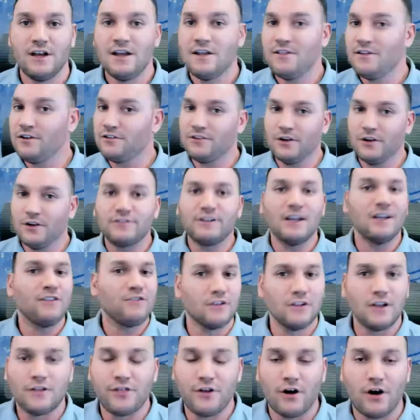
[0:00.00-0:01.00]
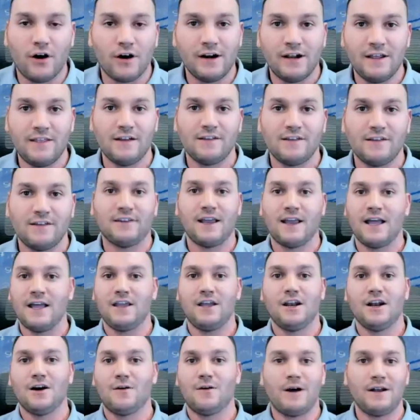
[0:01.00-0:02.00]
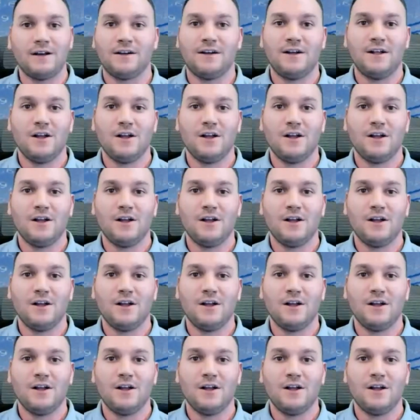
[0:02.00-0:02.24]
There's no central authority that's saying, hey, you know what?